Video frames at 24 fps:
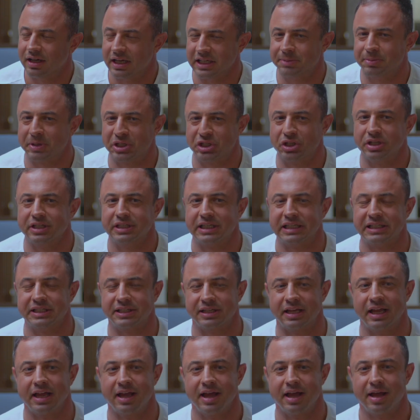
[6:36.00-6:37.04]
Especially
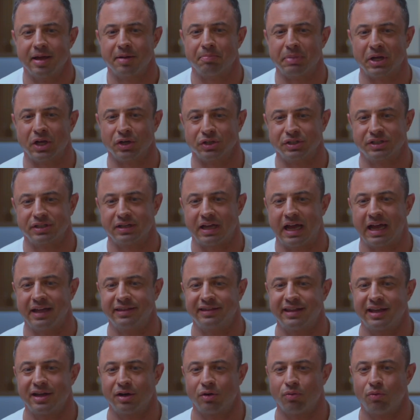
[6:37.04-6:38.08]
because
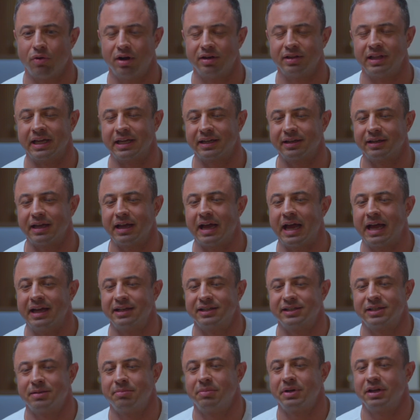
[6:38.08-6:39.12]
had
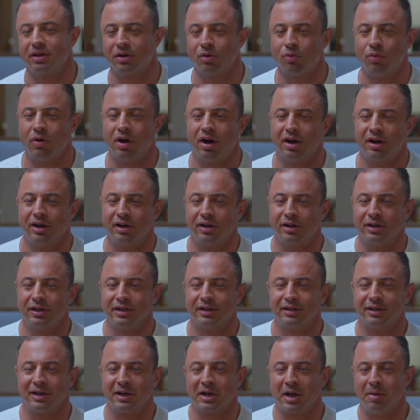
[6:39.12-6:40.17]
somebody
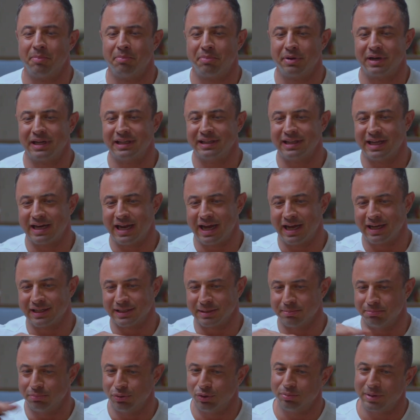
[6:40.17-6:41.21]
acquired a company that has
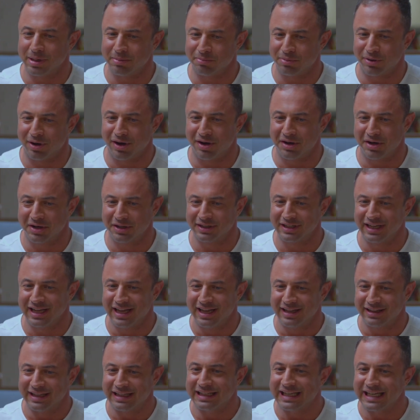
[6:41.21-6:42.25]
a booming product,
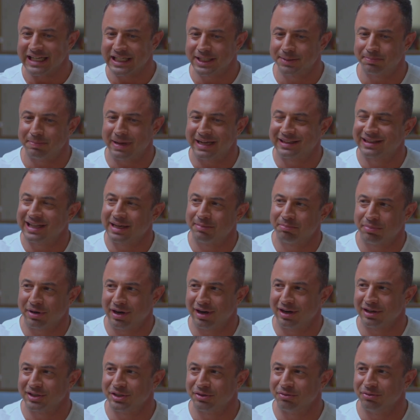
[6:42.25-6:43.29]
then they expect that
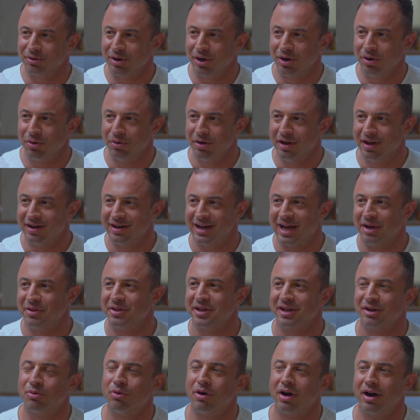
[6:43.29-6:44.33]
product to grow. Now
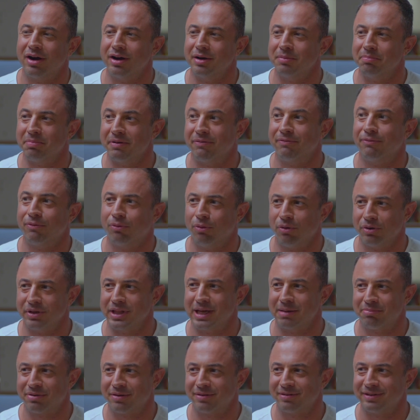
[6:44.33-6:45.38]
they acquired before
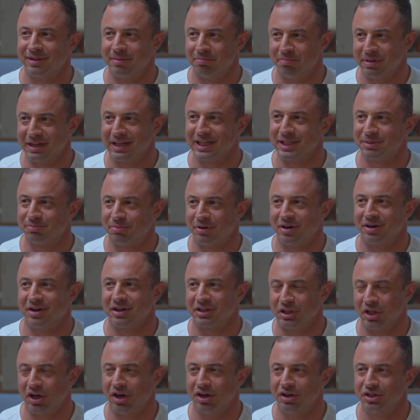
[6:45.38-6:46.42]
that the biggest
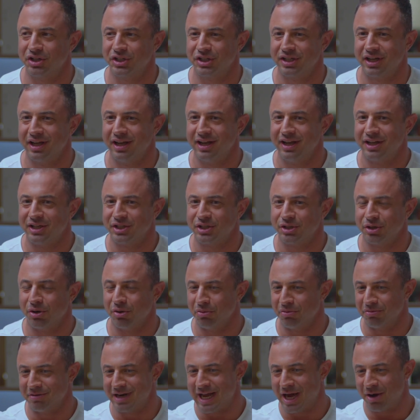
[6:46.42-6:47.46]
product launched. Yeah.
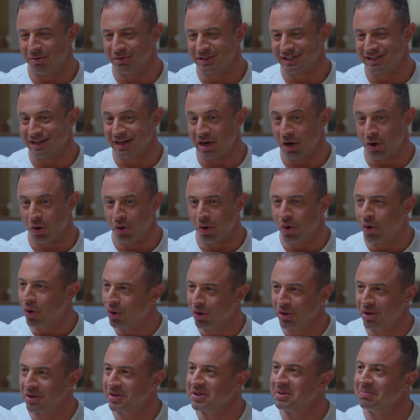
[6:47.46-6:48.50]
So now it's kind of
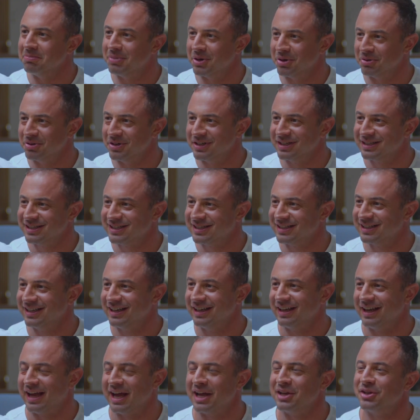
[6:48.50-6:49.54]
all on the bonus.
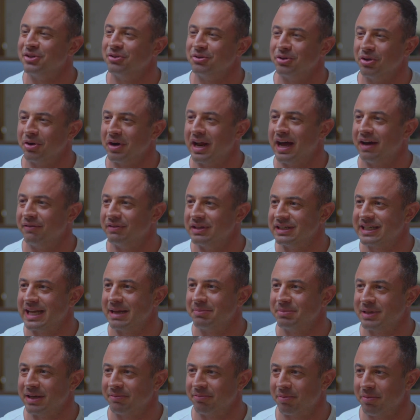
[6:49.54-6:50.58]
And you don't have the
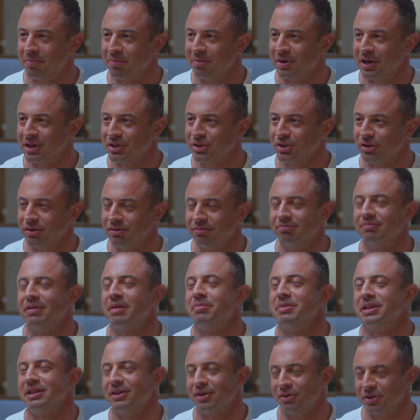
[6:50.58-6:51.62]
same type of pressure.
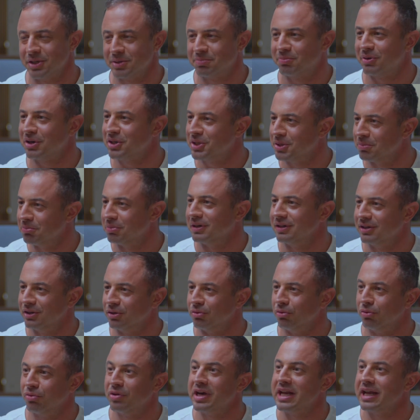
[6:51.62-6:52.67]
Yeah. There is pressure, but
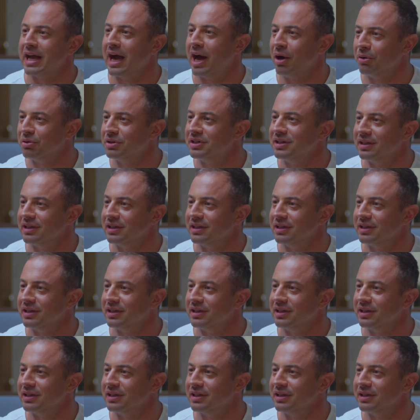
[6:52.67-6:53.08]
you're already out